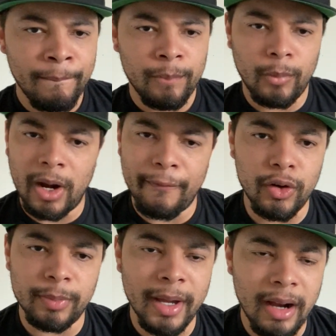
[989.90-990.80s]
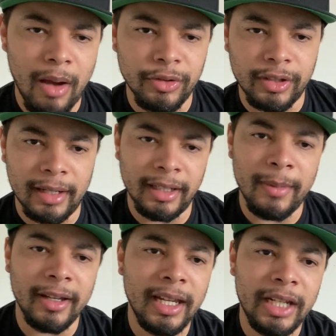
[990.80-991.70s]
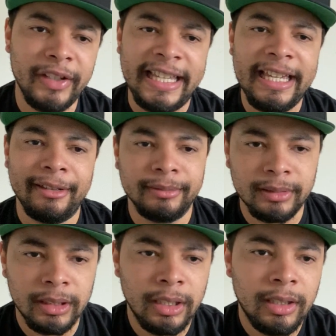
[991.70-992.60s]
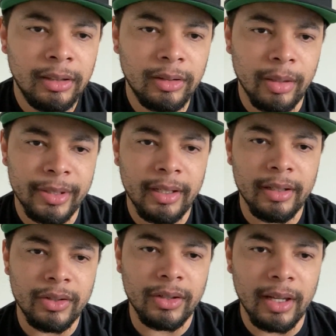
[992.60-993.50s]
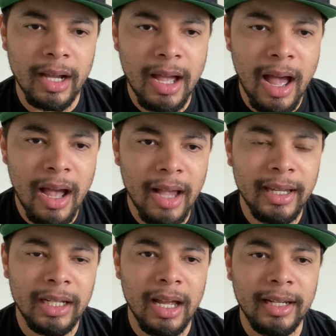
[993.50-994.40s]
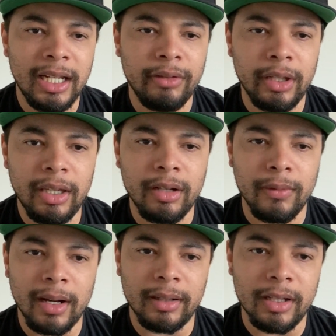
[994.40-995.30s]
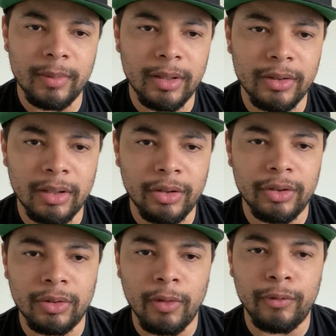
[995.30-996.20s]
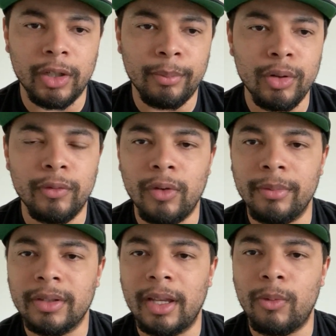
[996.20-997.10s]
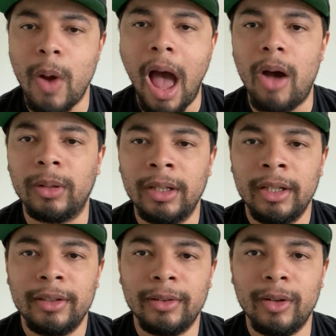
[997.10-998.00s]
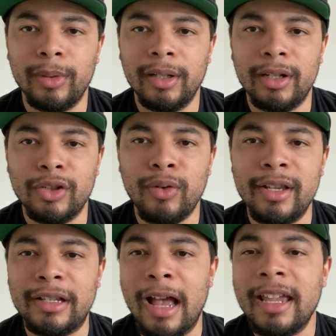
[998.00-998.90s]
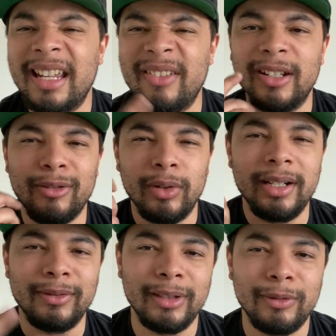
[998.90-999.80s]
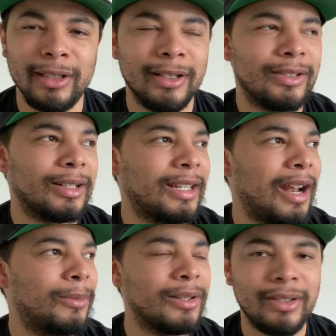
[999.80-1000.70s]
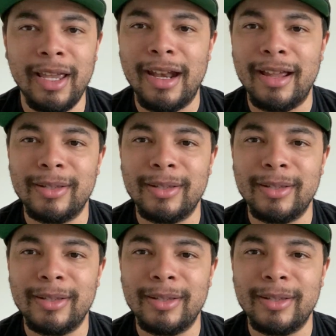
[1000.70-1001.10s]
When I first met her, I was just like, damn, I can't even eat. You know what I'm saying? It's just like I can't even eat correctly. It's because like she's so freaking beautiful. I'm just like, wow. You know what I mean? And it's crazy. I can't even really look into the camera and say that.